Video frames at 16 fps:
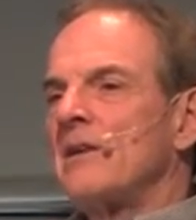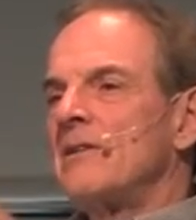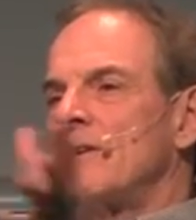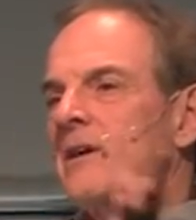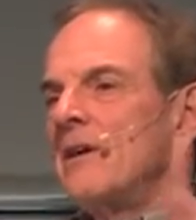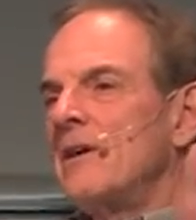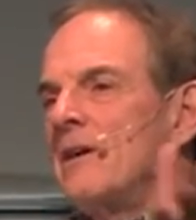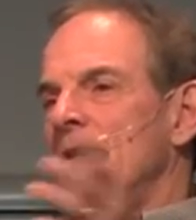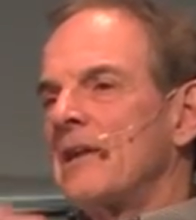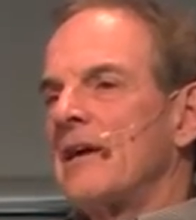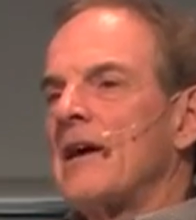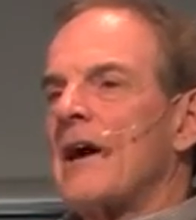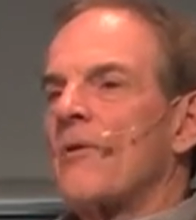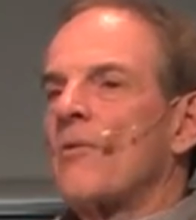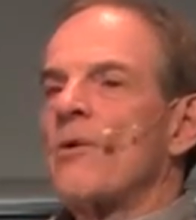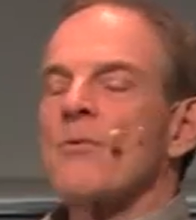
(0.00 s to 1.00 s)
and they
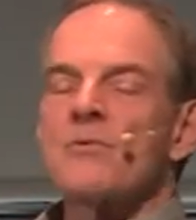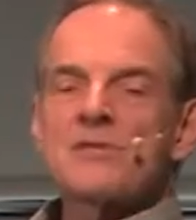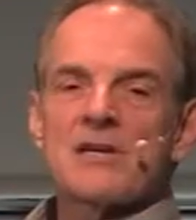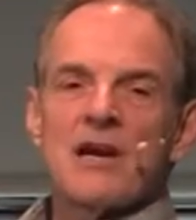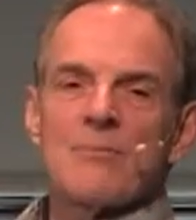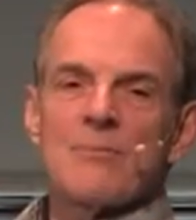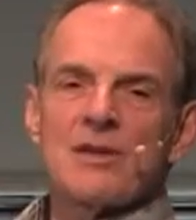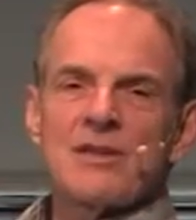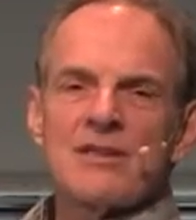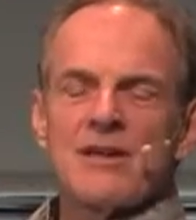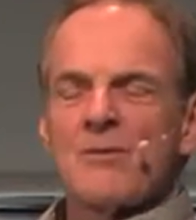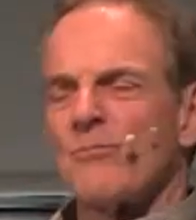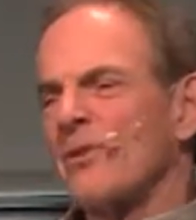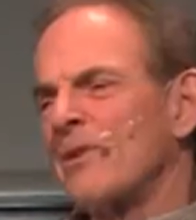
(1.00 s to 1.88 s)
got what was coming to them.